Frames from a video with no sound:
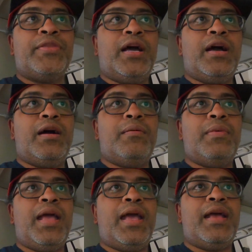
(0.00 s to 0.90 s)

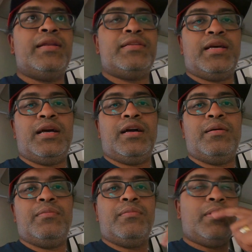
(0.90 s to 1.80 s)
And
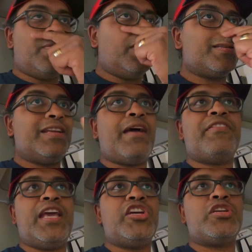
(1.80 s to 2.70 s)
there's a
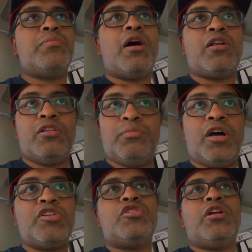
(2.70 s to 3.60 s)
navigation
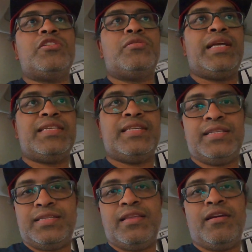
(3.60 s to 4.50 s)
module also that
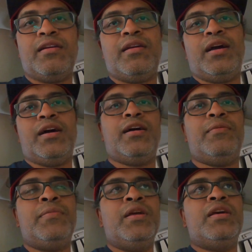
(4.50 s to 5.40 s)
sits there,
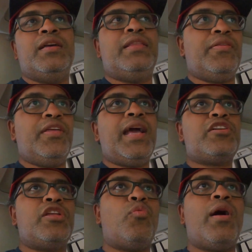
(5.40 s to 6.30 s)
that they
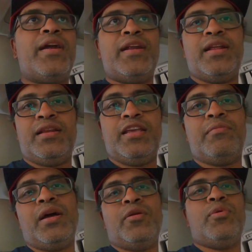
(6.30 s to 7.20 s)
actually wired it in near
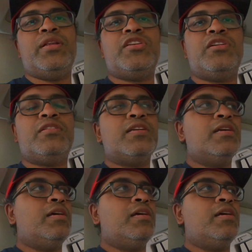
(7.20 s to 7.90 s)
my windshield.